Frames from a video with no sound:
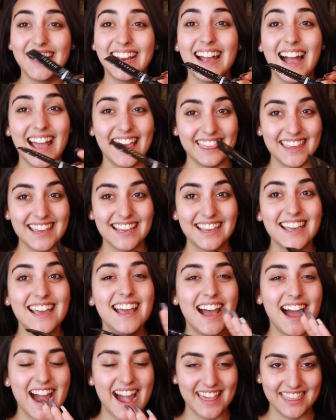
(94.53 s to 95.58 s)
Like, I think
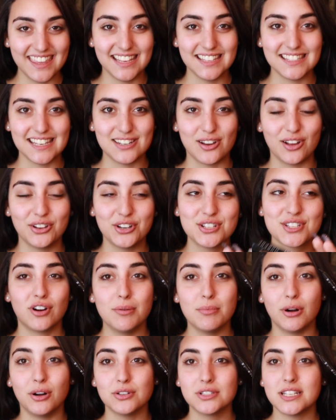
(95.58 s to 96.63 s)
it's $8
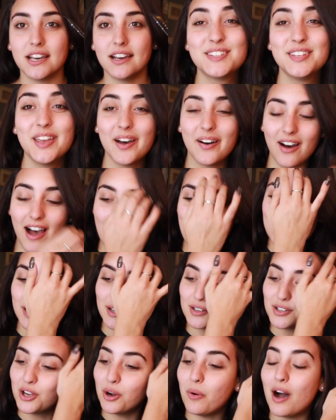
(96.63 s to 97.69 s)
from Ulta. So I'm
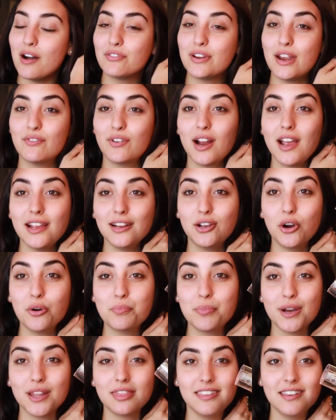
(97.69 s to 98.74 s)
gonna go off camera and go
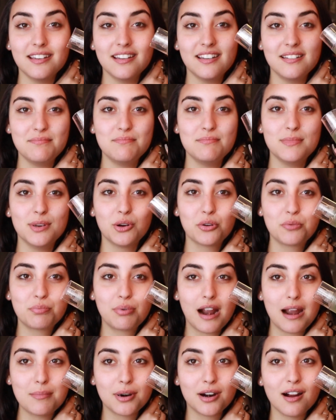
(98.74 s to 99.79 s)
put the Milk
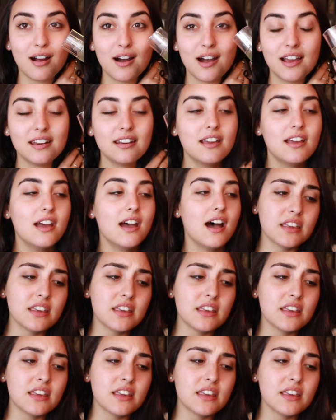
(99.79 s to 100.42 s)
primer on.